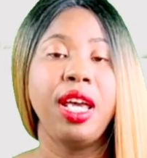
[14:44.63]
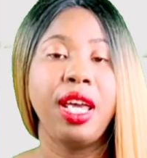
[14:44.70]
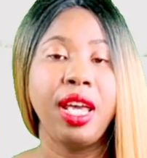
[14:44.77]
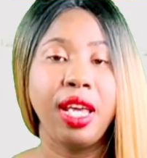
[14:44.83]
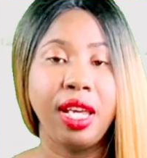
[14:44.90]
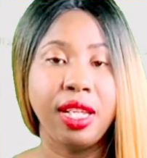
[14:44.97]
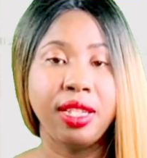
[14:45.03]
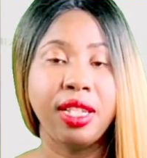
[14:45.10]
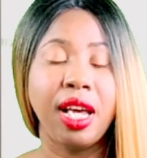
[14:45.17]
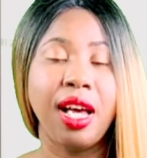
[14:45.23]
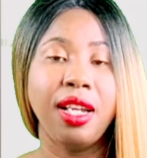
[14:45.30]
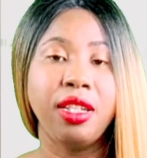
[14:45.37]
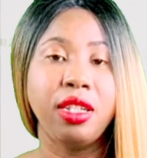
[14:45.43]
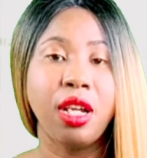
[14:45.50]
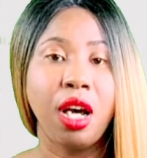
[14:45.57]
is
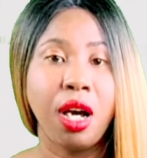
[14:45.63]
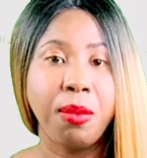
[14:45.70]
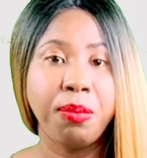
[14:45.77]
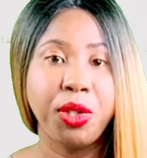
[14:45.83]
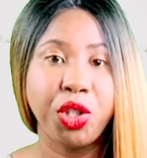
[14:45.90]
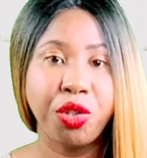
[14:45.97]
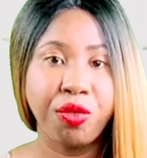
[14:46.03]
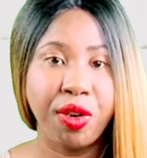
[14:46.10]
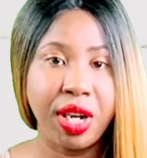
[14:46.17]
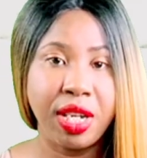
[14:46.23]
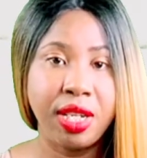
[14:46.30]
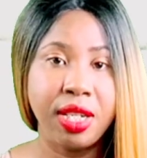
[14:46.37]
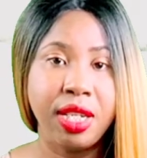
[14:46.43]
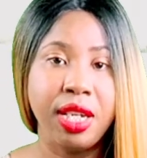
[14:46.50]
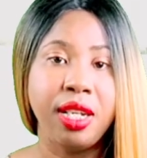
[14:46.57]
a top
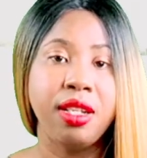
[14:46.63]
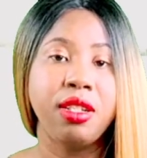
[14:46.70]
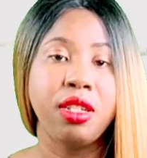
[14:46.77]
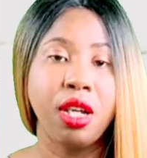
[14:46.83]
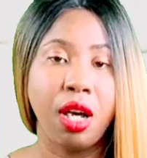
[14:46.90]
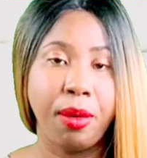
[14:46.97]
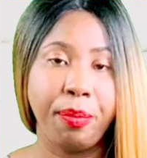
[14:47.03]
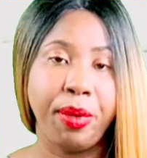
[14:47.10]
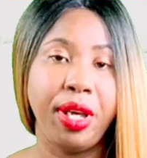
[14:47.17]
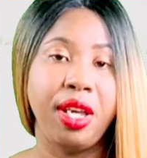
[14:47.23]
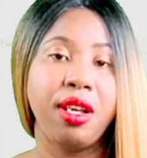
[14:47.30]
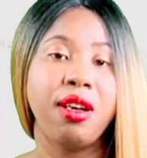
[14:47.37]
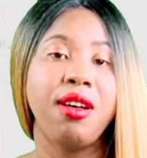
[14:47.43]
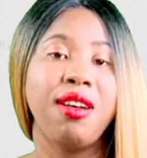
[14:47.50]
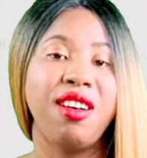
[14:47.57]
trending topic
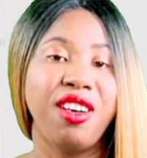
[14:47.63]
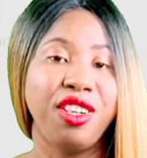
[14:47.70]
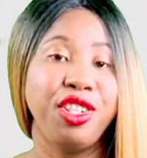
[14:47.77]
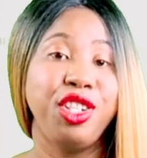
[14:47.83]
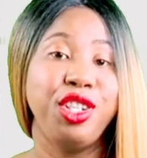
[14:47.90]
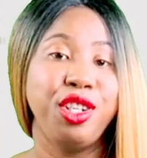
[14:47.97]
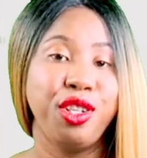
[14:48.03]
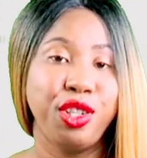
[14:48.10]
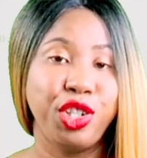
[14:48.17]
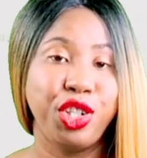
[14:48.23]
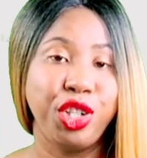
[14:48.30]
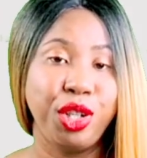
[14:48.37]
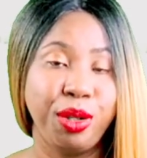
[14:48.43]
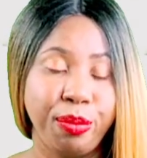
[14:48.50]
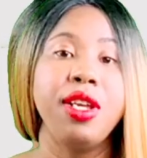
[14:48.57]
on
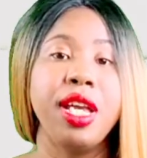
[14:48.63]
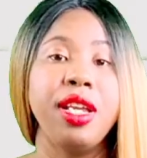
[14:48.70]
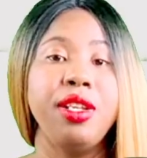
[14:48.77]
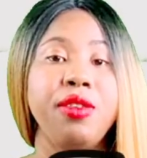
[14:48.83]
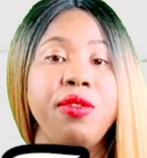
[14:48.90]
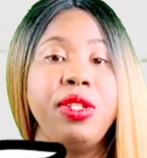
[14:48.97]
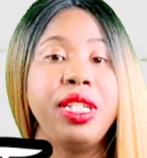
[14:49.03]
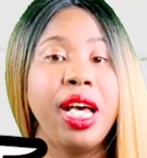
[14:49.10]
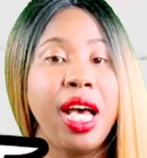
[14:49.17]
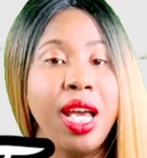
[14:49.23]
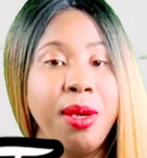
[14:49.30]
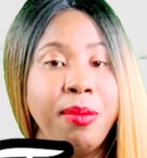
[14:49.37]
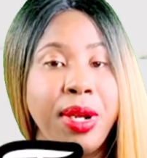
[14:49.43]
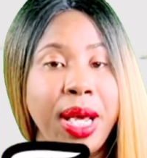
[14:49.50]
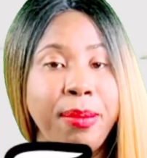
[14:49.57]
YouTube. You can do
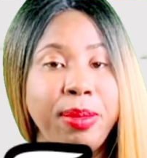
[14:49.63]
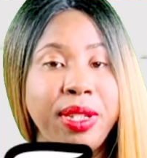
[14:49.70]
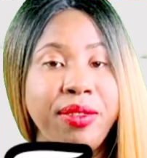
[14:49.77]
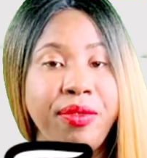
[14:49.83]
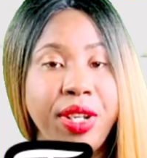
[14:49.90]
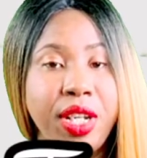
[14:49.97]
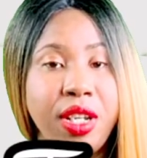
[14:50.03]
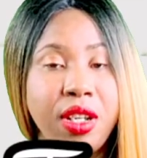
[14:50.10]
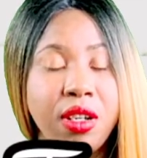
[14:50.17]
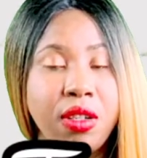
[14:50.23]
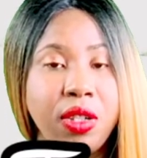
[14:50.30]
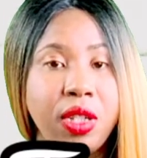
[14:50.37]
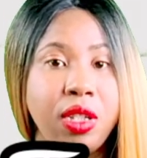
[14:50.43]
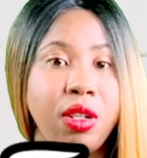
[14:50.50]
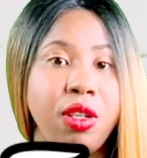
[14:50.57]
time-lapse
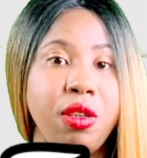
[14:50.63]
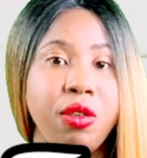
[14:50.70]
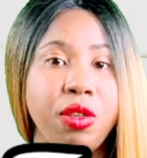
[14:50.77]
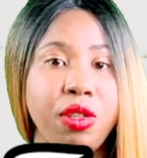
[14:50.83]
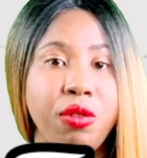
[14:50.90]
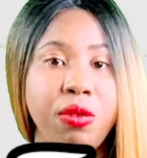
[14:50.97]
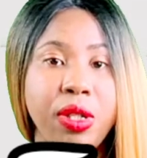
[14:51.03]
videos, so you can do